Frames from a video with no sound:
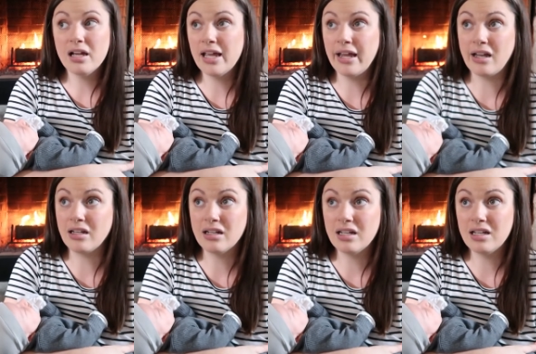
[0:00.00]

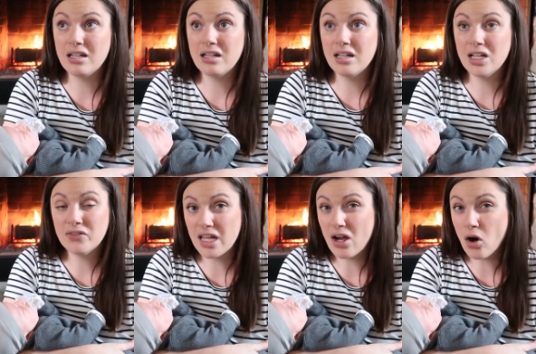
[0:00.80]
And
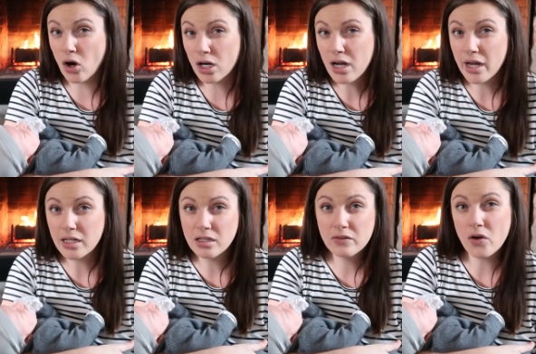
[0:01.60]
if they are
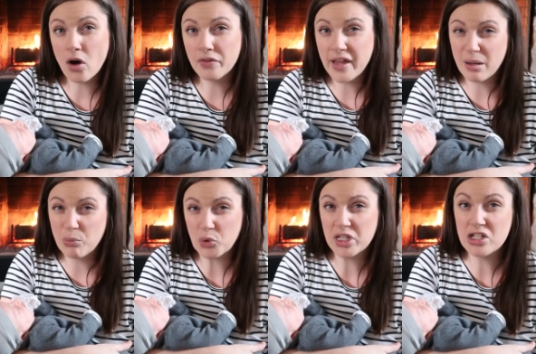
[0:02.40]
kind of on that
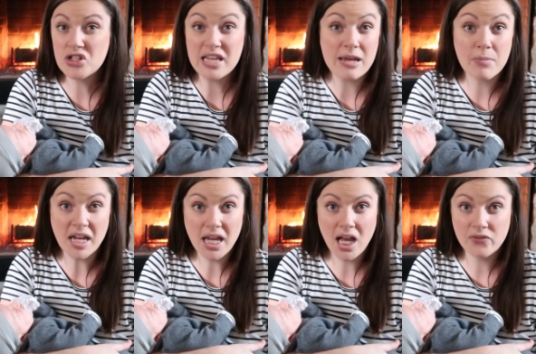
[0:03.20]
bridge, they
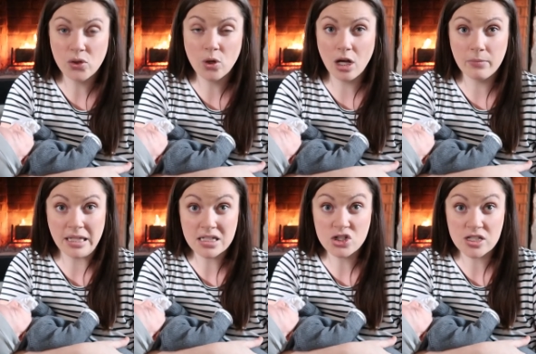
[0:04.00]
might have you come
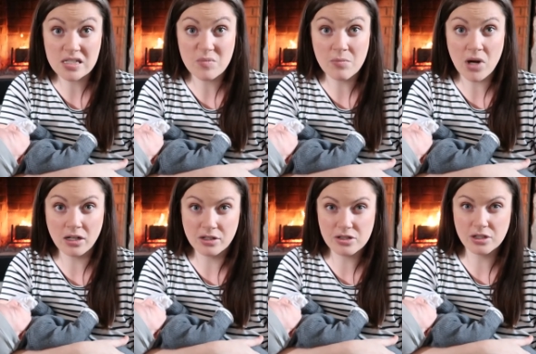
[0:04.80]
in just to be
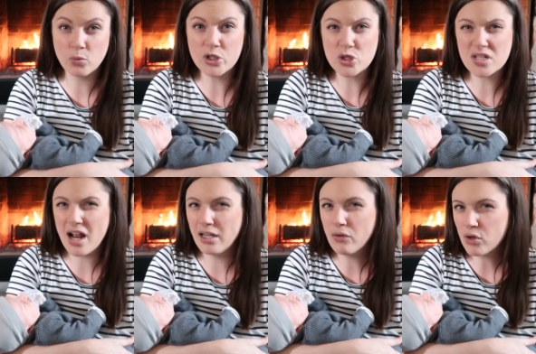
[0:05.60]
monitored, which was
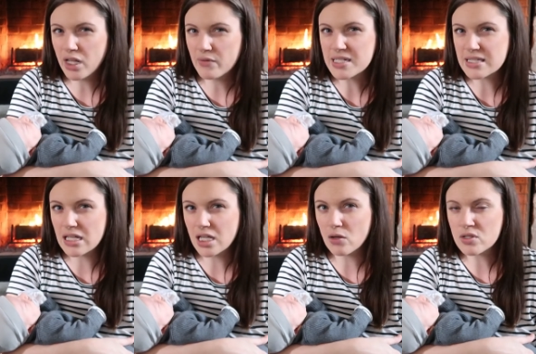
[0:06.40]
kind of what I was
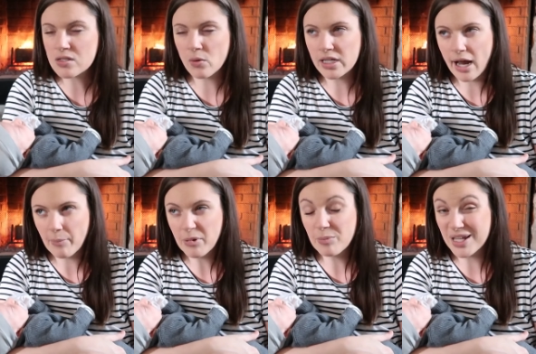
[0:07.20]
thinking was going to
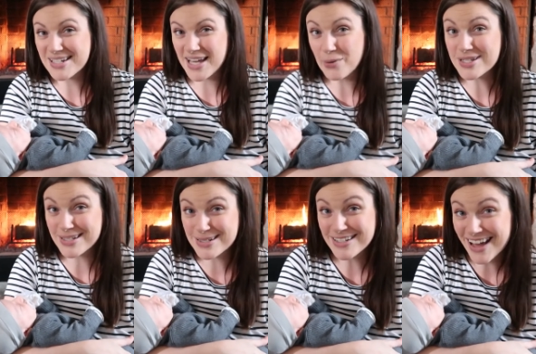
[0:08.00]
happen because I was
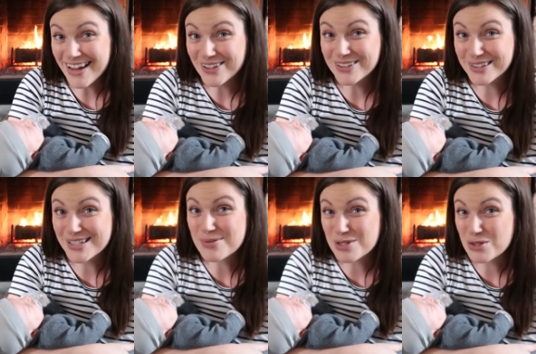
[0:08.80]
in denial that
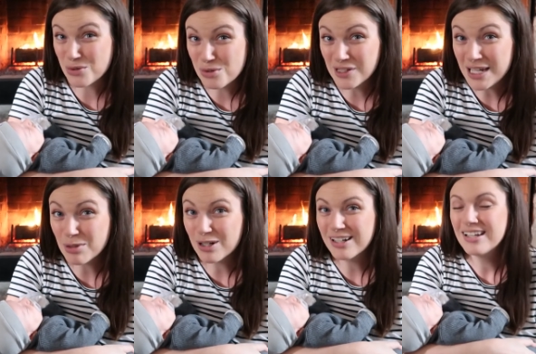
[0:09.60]
this was true
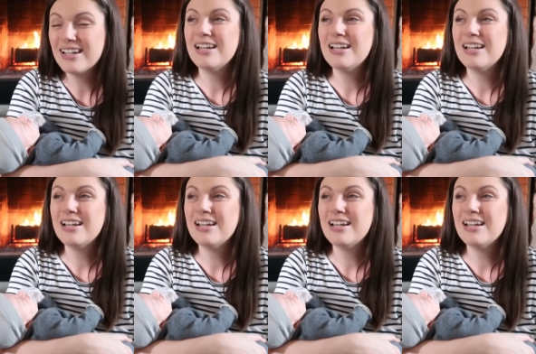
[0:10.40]
labor.